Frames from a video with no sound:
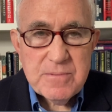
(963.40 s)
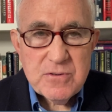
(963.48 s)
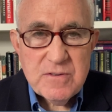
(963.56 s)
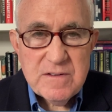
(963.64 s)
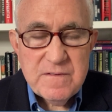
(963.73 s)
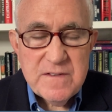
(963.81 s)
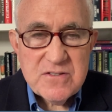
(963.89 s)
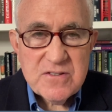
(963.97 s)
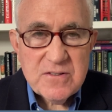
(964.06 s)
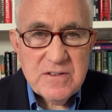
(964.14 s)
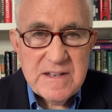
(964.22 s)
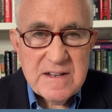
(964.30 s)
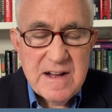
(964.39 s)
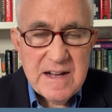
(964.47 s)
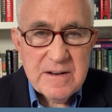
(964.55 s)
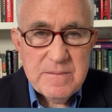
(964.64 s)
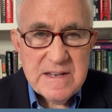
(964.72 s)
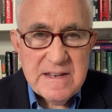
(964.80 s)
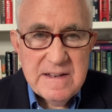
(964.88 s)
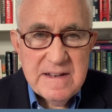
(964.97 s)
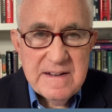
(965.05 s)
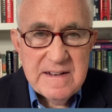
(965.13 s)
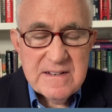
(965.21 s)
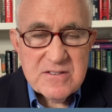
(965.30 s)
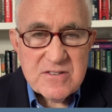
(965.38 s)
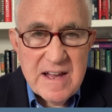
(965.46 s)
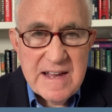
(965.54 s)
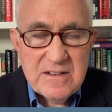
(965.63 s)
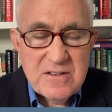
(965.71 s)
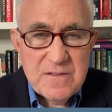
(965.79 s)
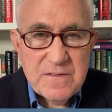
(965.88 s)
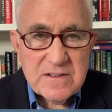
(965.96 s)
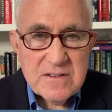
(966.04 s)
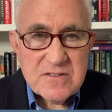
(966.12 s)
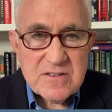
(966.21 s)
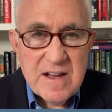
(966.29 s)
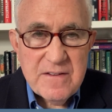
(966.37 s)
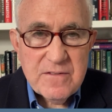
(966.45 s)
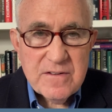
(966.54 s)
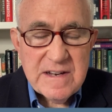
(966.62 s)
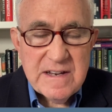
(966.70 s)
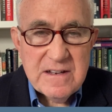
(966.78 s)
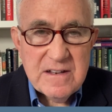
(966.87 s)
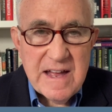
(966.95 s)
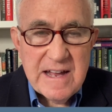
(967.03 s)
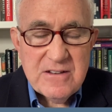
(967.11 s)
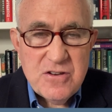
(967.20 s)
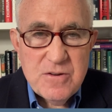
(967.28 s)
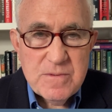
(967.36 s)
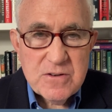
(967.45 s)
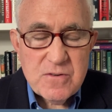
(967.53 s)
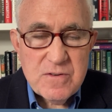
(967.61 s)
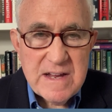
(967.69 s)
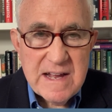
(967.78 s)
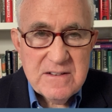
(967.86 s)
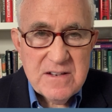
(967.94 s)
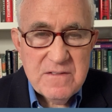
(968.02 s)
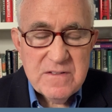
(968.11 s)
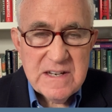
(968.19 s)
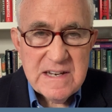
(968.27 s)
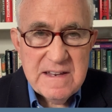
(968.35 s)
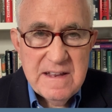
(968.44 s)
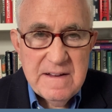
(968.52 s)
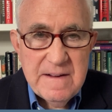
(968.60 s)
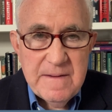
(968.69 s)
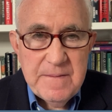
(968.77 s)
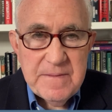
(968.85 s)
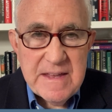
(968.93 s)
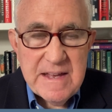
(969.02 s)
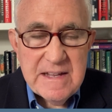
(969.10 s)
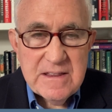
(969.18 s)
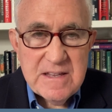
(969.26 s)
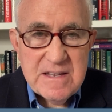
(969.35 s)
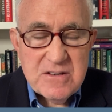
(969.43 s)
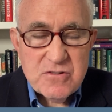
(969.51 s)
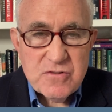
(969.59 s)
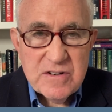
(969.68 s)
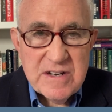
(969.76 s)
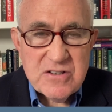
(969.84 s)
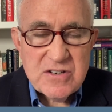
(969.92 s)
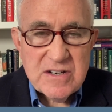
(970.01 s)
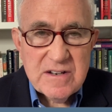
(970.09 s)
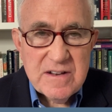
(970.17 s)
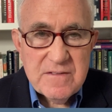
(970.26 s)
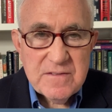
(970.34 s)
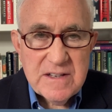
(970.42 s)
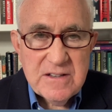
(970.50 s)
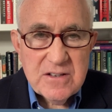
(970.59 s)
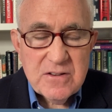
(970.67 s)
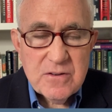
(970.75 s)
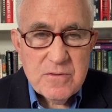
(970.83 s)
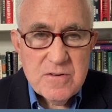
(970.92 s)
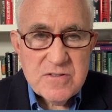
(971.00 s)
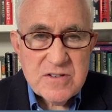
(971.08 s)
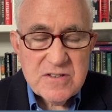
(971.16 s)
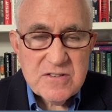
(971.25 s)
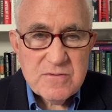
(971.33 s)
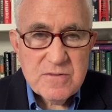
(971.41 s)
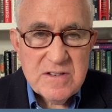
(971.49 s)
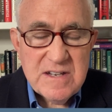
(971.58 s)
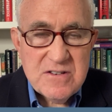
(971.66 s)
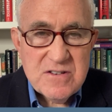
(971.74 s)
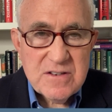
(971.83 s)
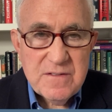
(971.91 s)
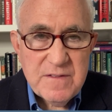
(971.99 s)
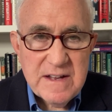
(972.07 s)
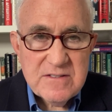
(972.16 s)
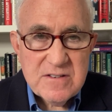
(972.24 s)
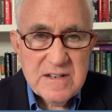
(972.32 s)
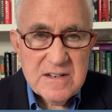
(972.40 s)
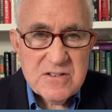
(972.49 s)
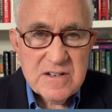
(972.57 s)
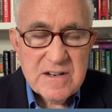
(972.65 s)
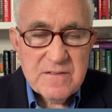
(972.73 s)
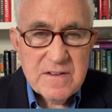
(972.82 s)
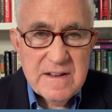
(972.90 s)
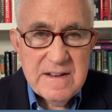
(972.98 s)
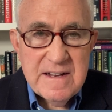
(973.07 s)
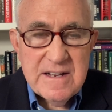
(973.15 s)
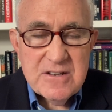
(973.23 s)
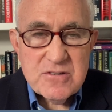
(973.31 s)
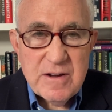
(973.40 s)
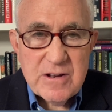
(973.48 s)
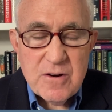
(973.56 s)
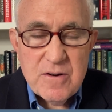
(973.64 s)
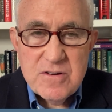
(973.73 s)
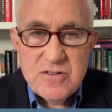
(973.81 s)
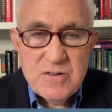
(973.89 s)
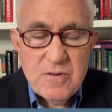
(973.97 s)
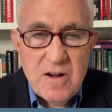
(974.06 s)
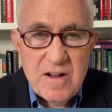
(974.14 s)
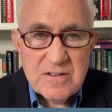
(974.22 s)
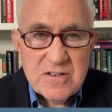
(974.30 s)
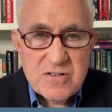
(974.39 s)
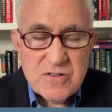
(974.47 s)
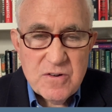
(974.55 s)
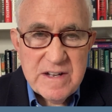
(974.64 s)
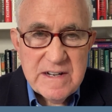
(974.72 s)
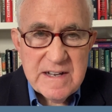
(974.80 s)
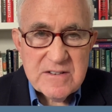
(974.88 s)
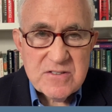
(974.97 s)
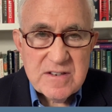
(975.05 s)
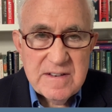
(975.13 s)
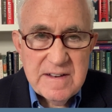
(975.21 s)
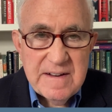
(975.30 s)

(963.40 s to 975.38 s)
between physical economy, scientific discovery, and human creativity in the tradition of Lyndon LaRouche's Strategic Defense Initiative. So I'd urge you all to join us